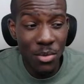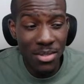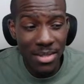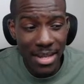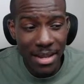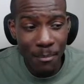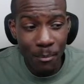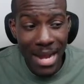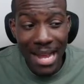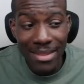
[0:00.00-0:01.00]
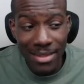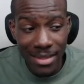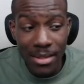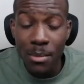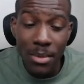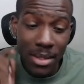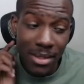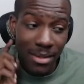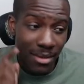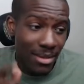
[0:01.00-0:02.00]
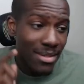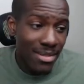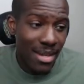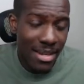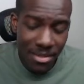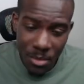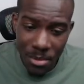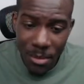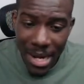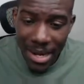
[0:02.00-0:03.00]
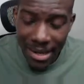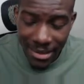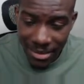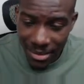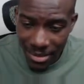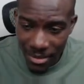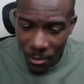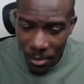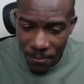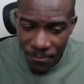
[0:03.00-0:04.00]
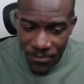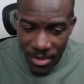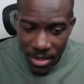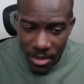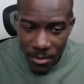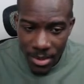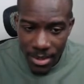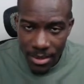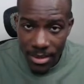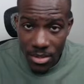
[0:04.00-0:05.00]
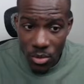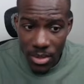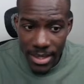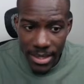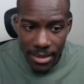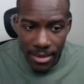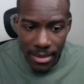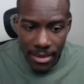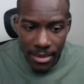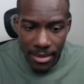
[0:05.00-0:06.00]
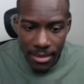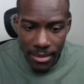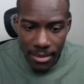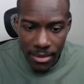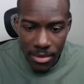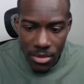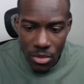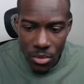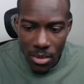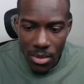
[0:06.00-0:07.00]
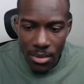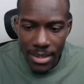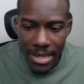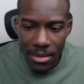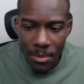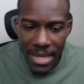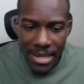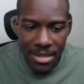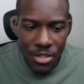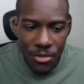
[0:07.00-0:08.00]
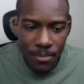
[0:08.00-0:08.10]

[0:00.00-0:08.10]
say buy the dip, these guys have been buying the dip. But let's go ahead and scroll on down the page.